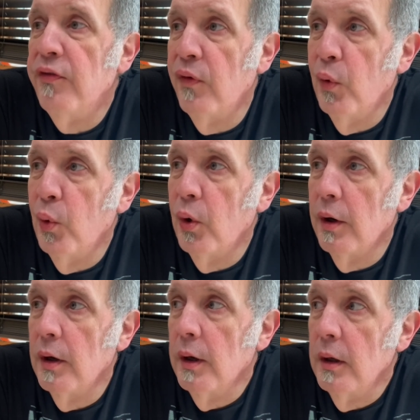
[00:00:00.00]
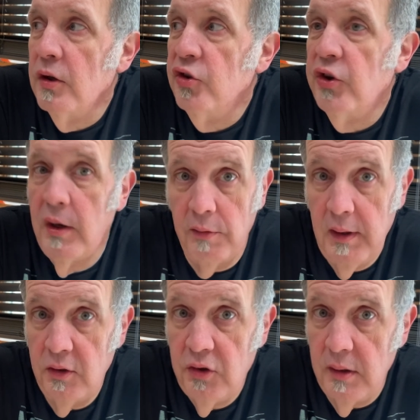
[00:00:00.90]
for
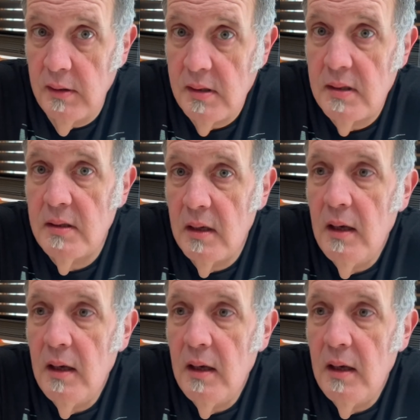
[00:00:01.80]
generations.